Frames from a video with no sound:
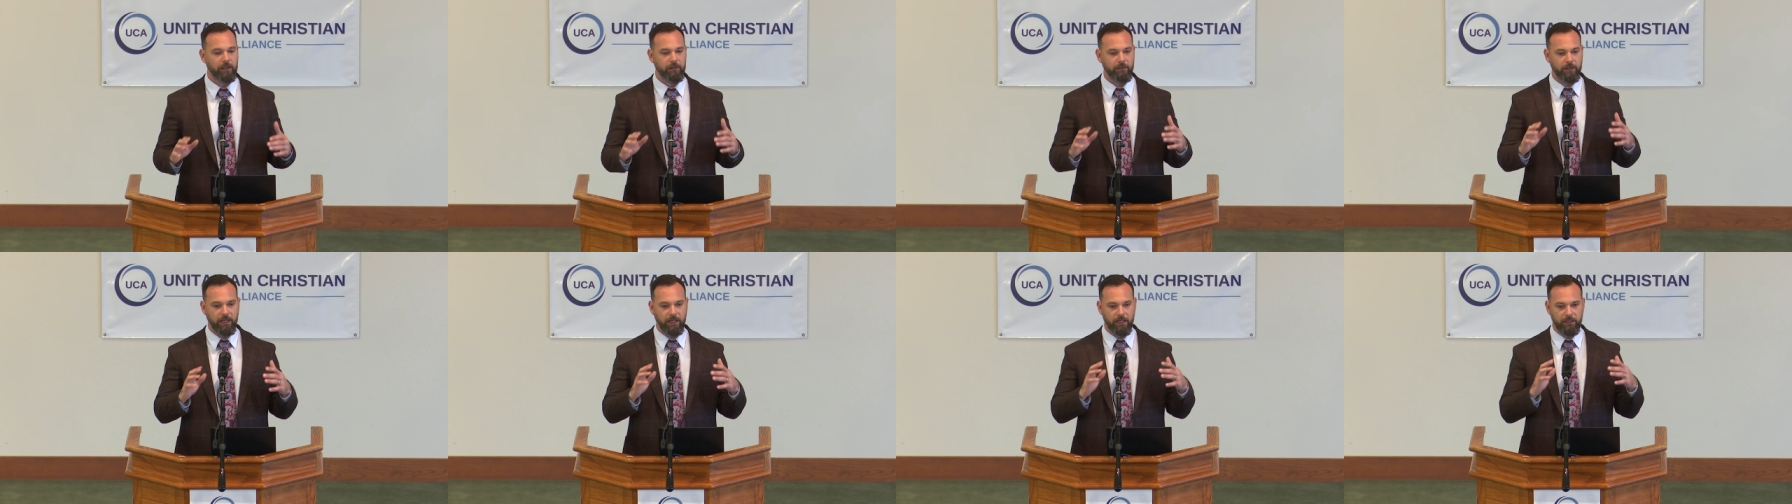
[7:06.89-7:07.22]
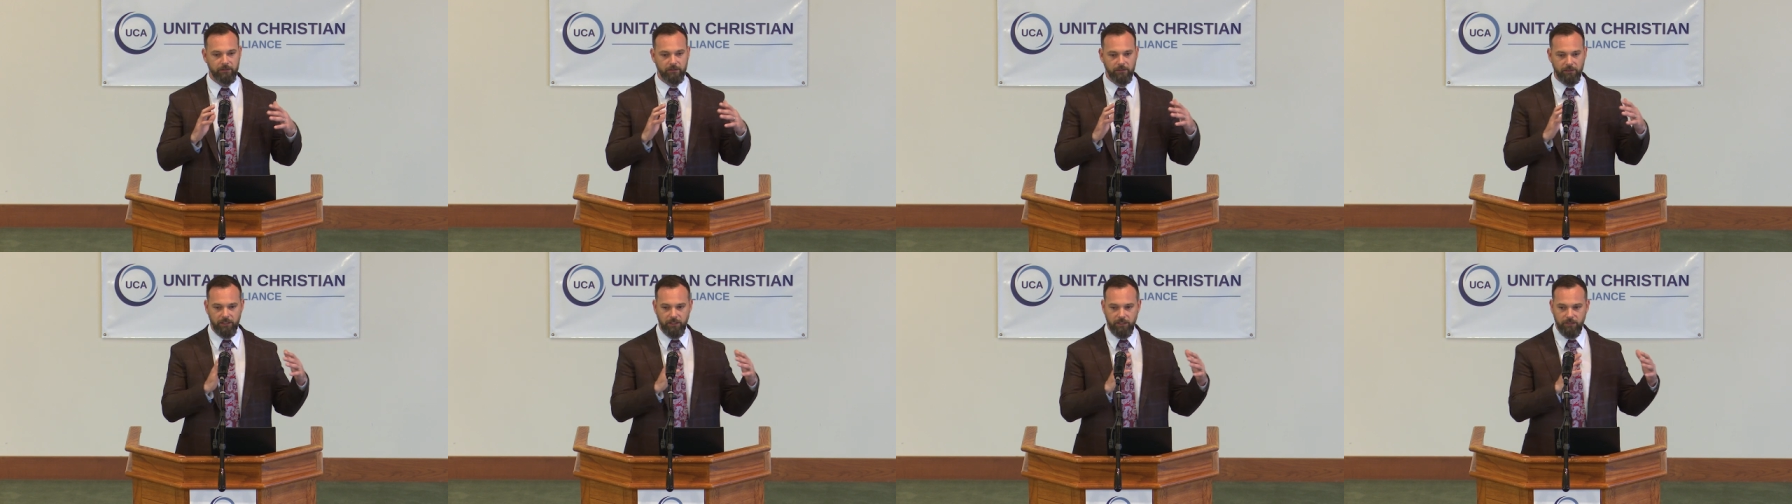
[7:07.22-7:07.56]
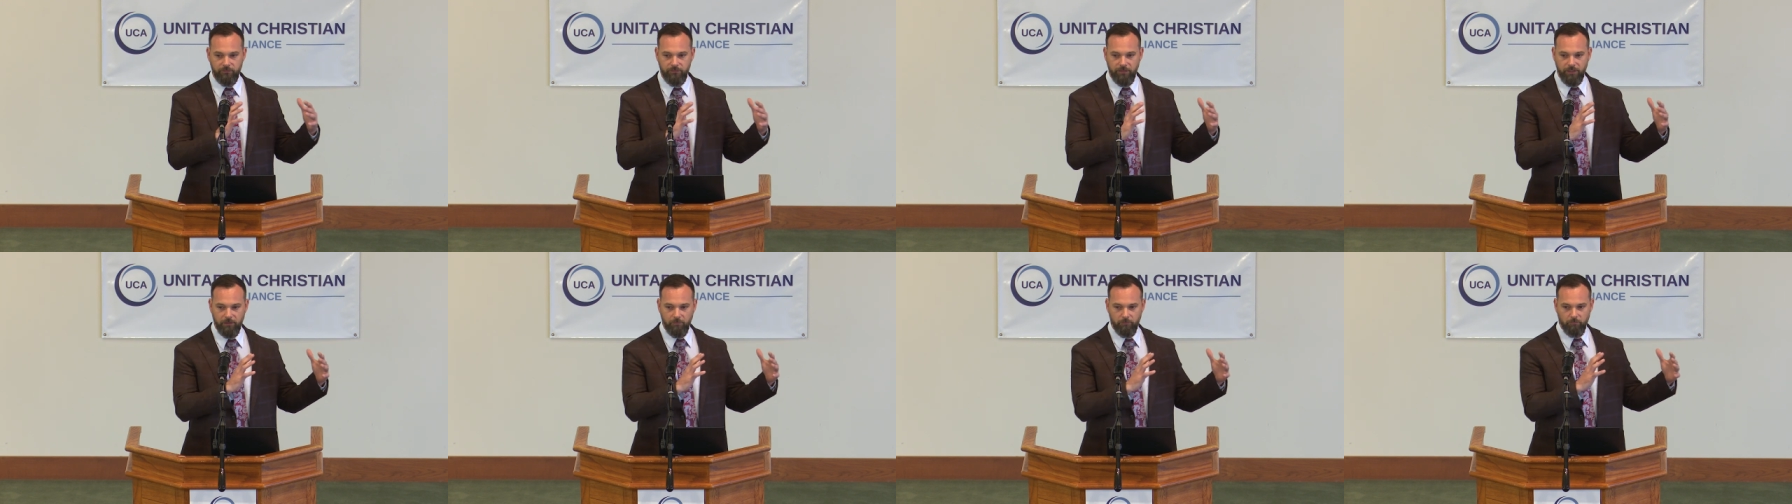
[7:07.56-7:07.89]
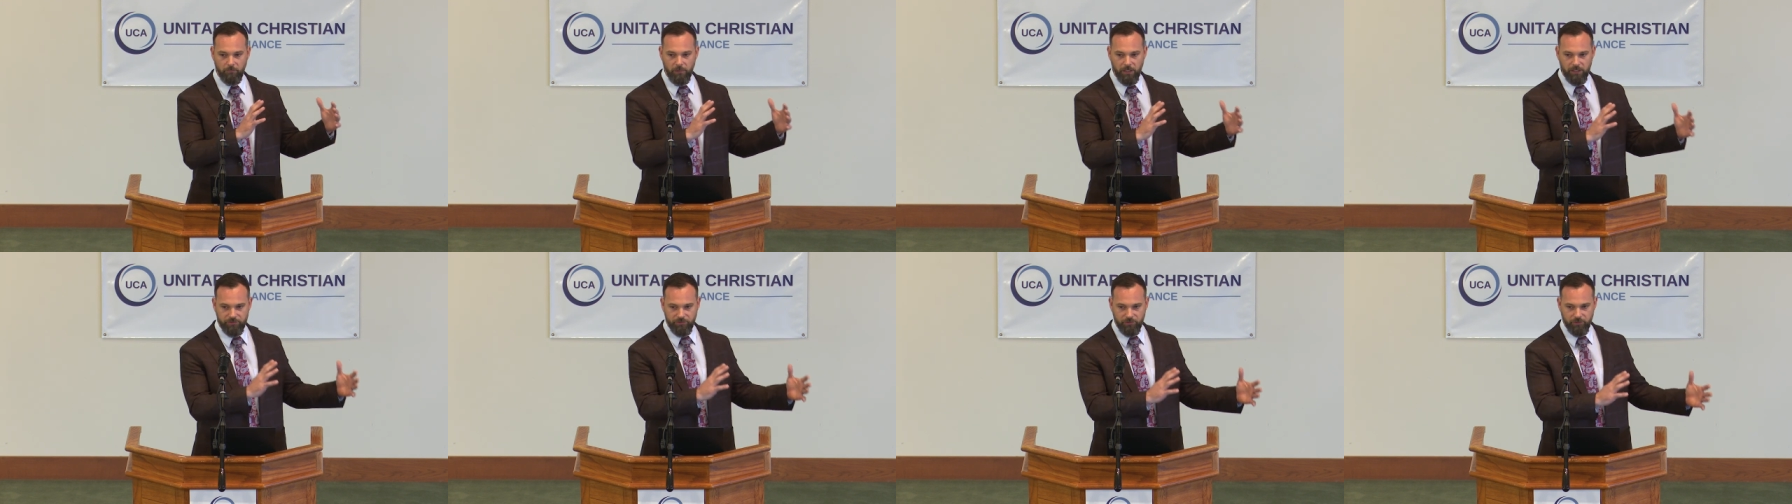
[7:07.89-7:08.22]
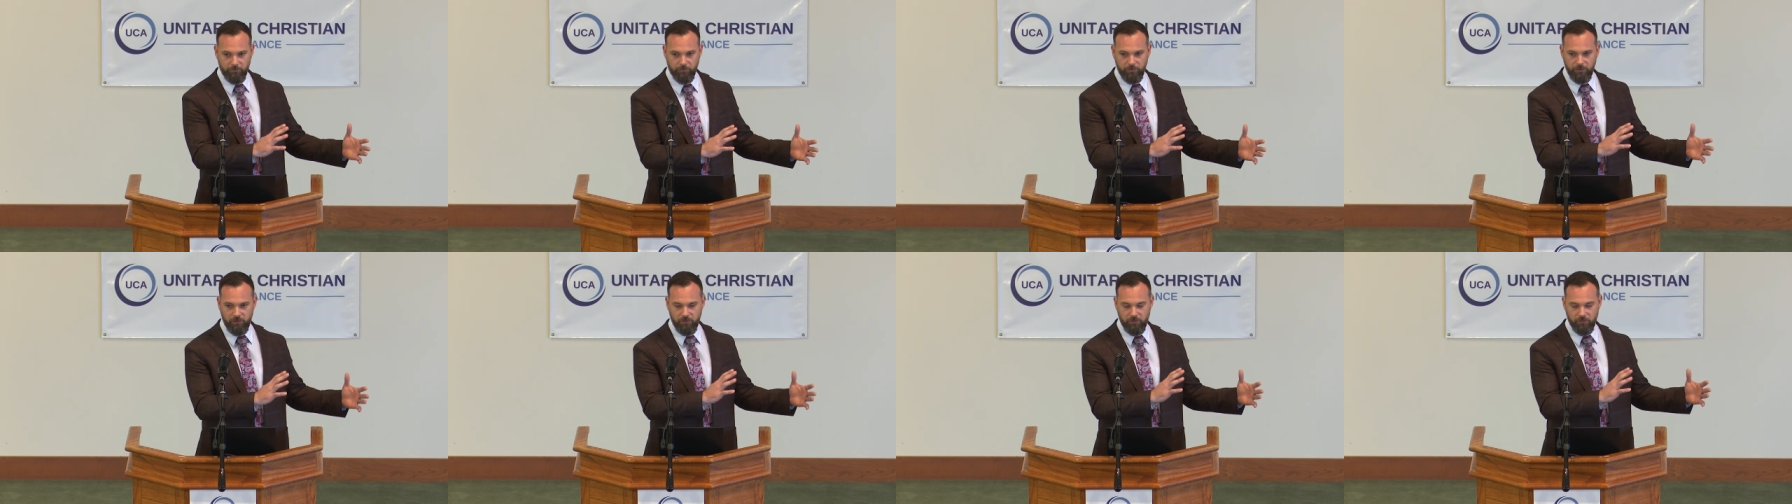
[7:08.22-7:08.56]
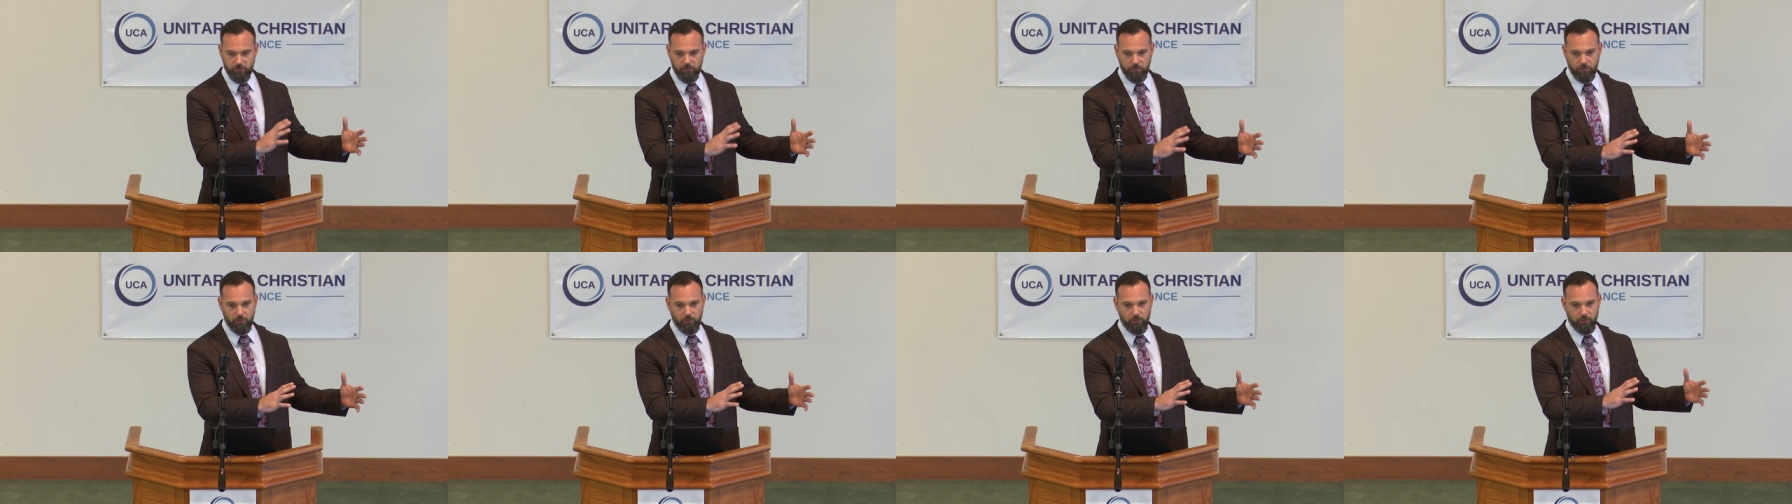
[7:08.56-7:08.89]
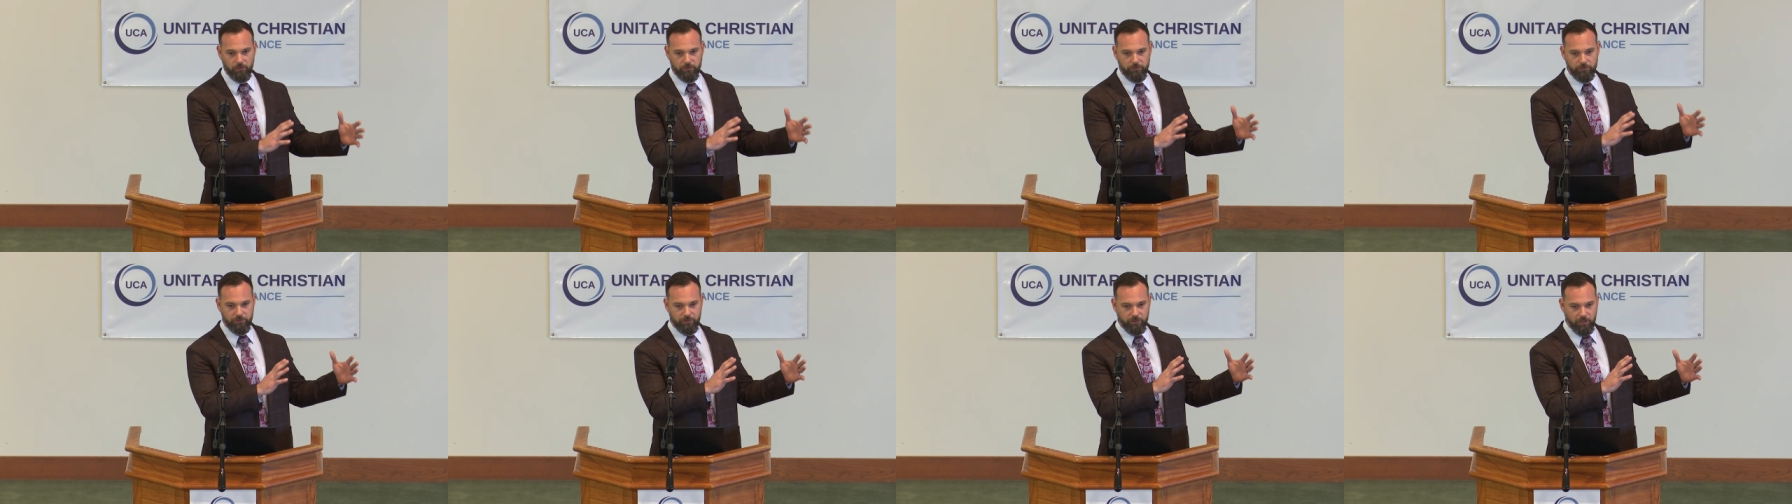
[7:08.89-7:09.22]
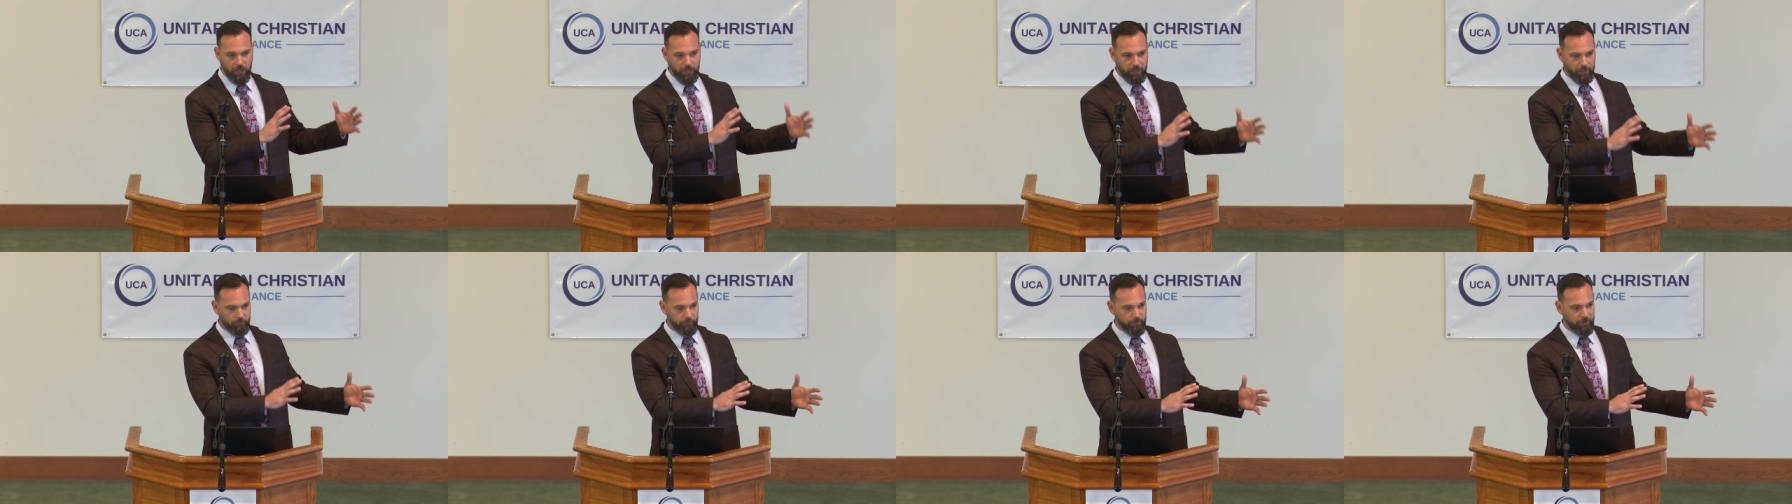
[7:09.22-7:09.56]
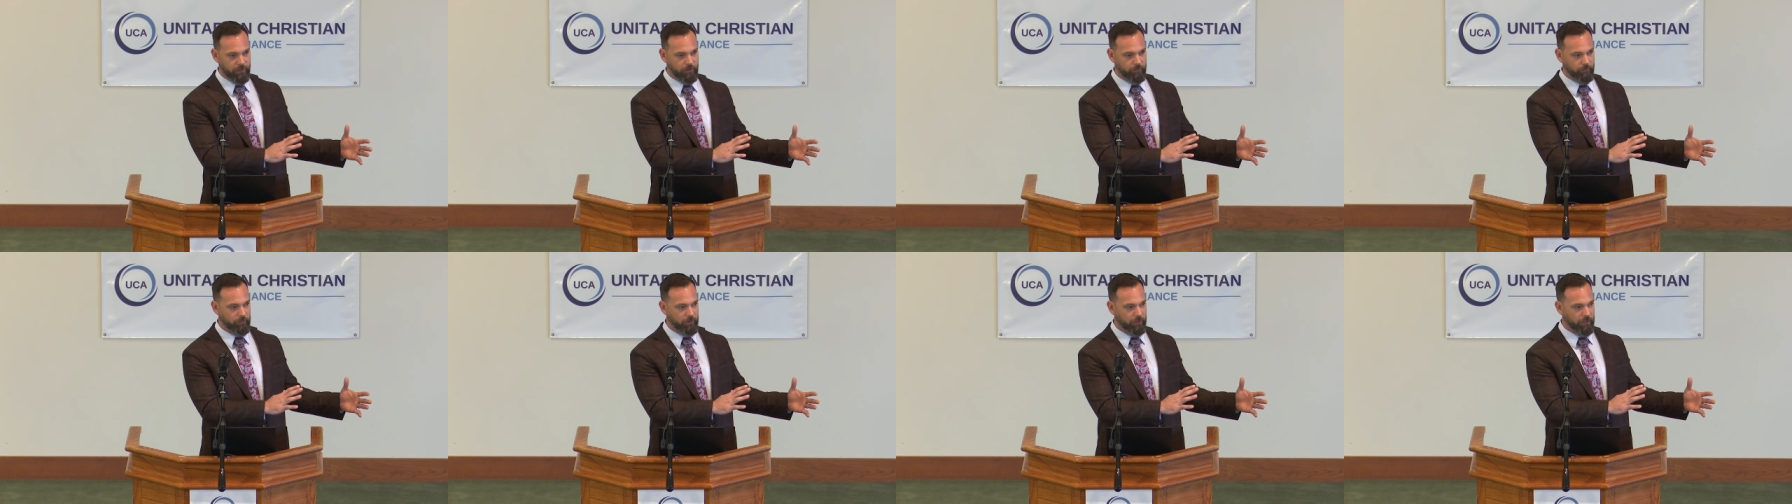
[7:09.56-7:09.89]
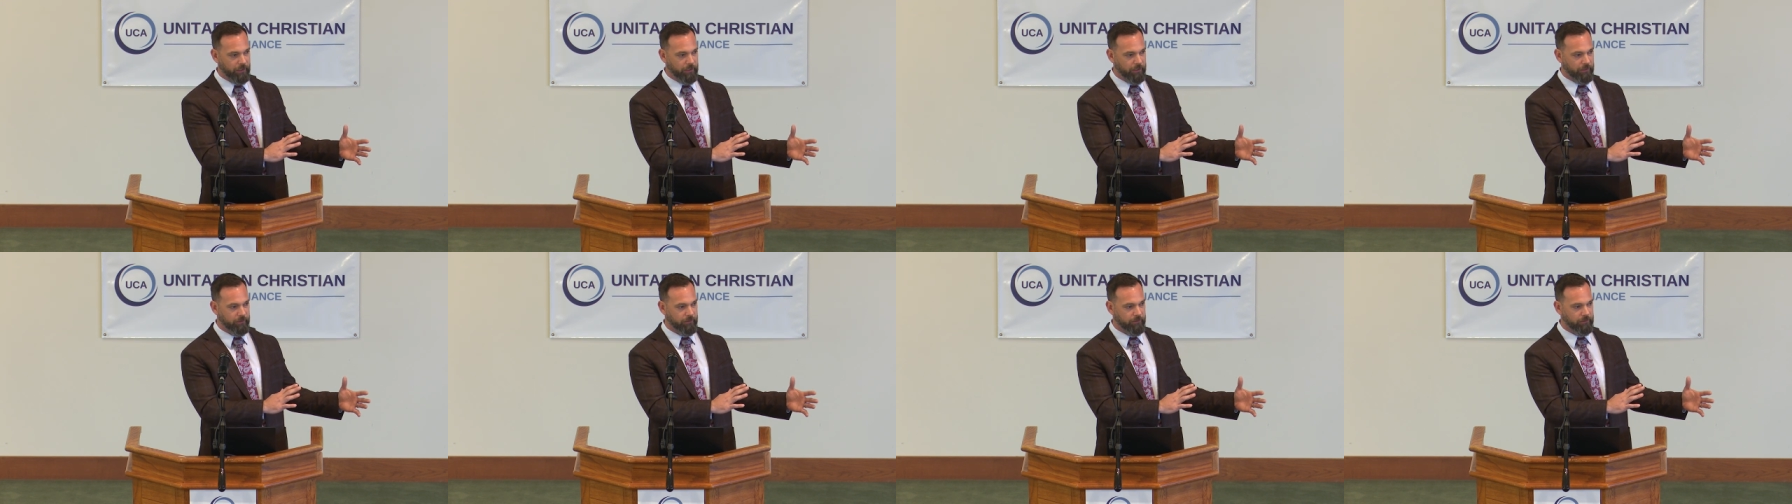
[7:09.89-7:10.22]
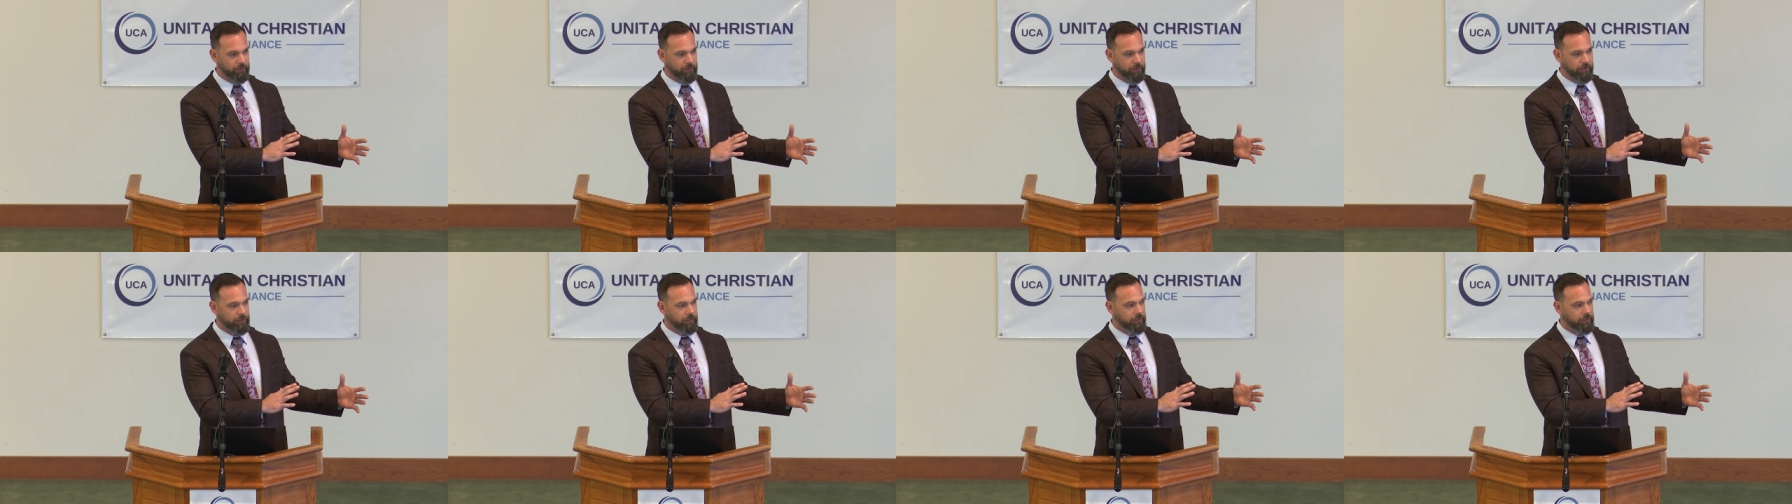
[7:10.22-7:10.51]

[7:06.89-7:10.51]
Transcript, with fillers: They had lived in Muslim controlled Ottoman Empire.